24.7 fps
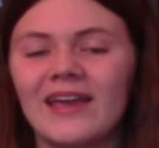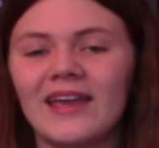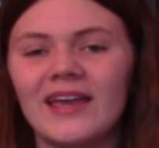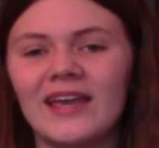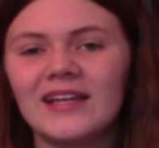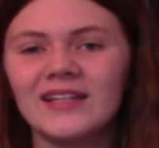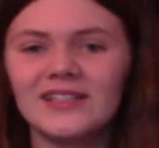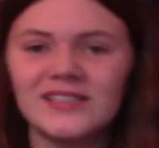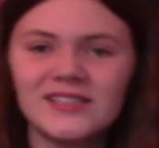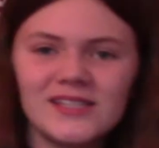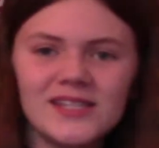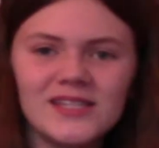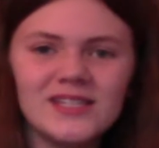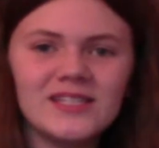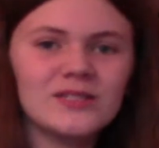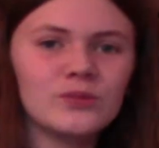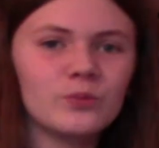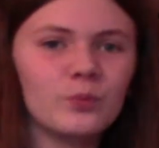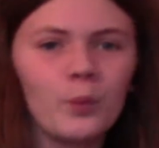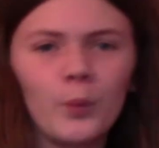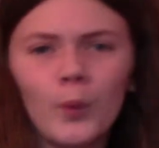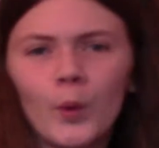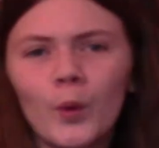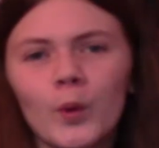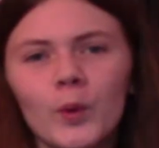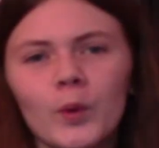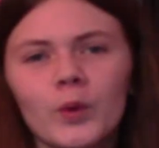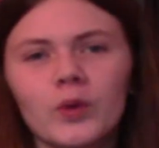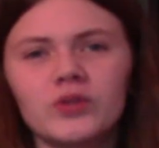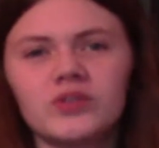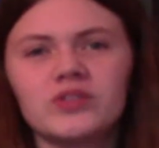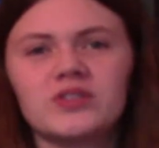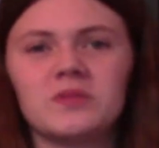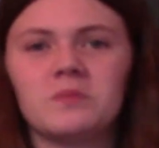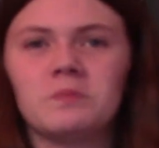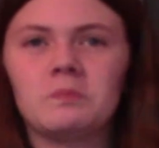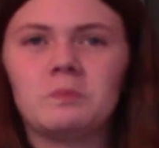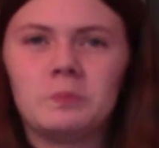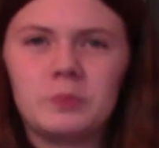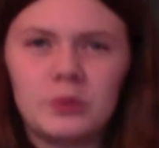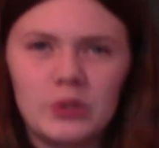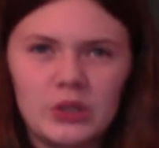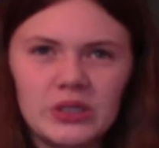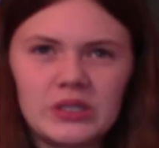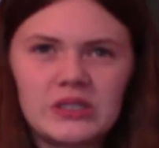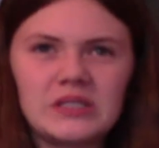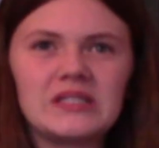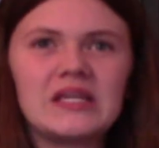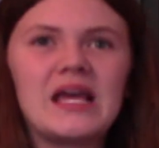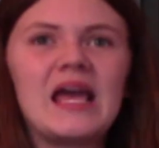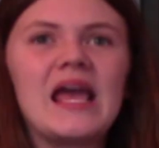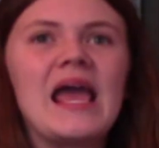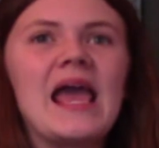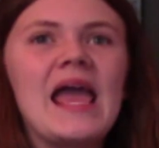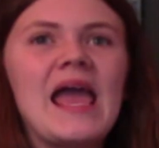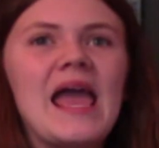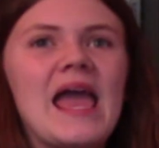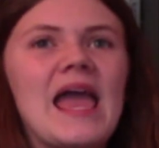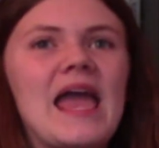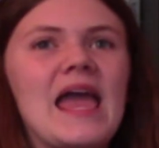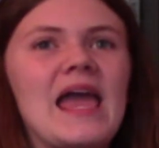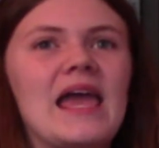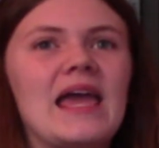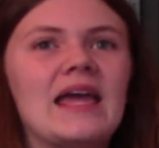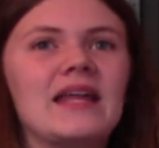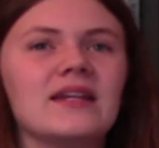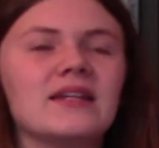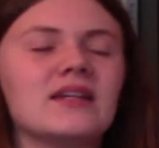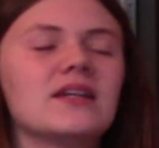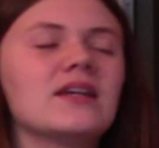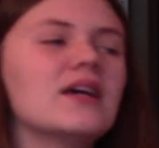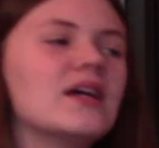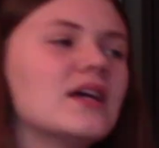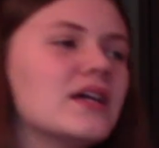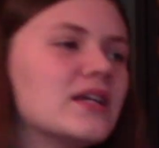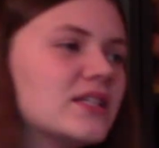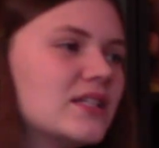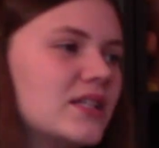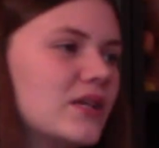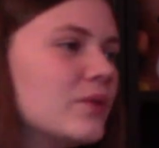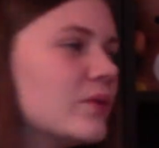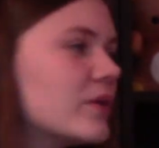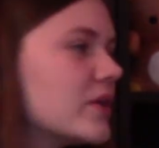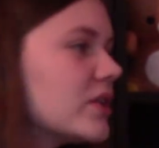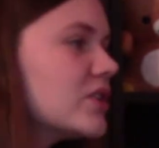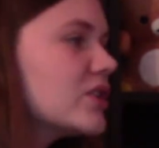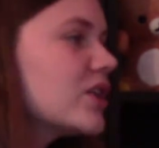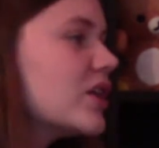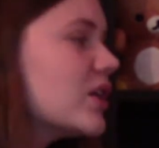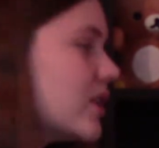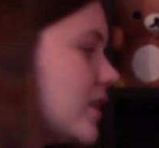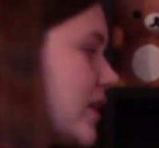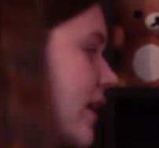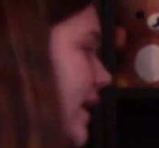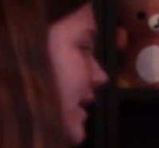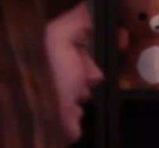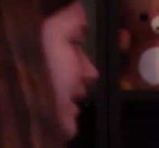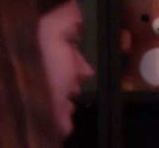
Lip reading: into these worlds and books and see what it's all like